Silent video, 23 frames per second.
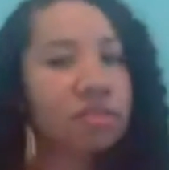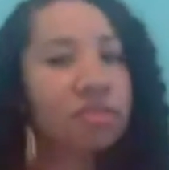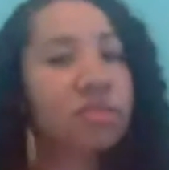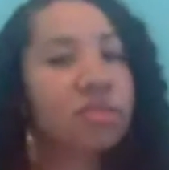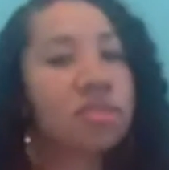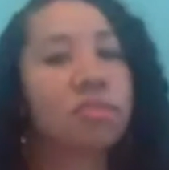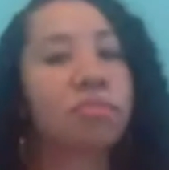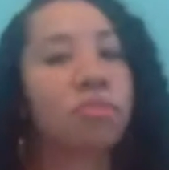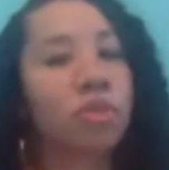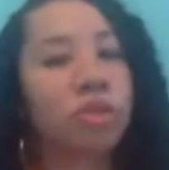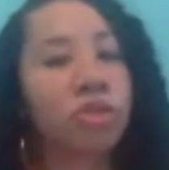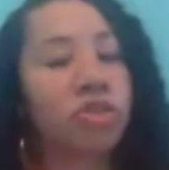
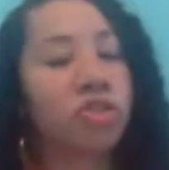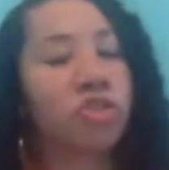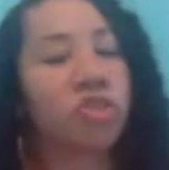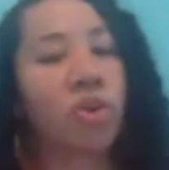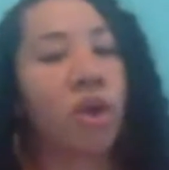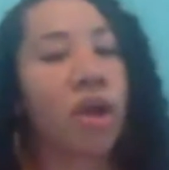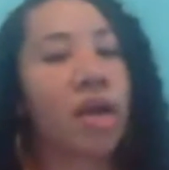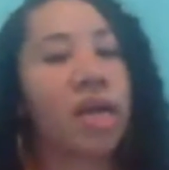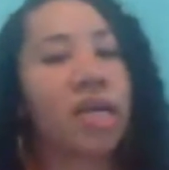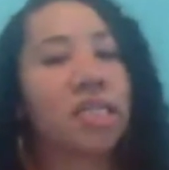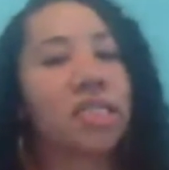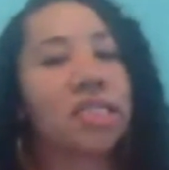some more
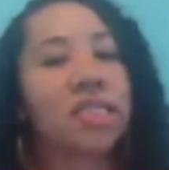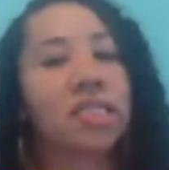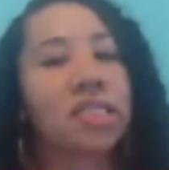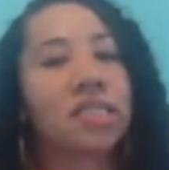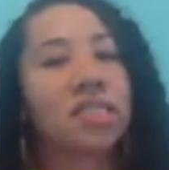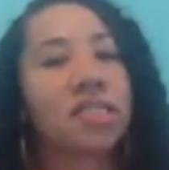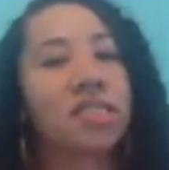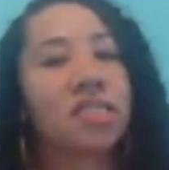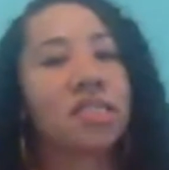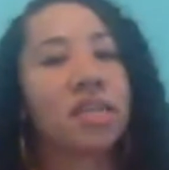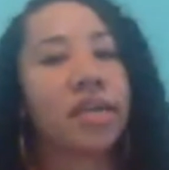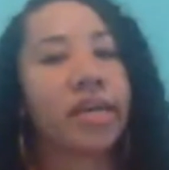
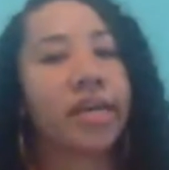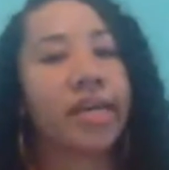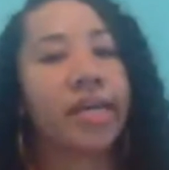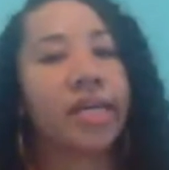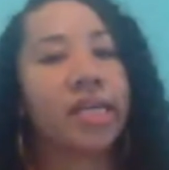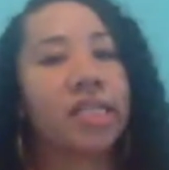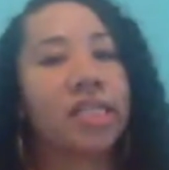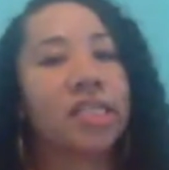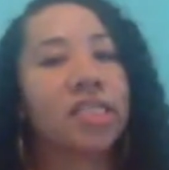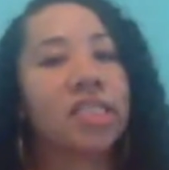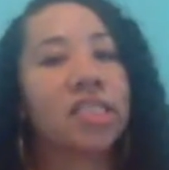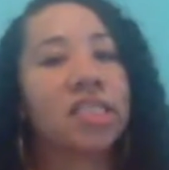strides ahead.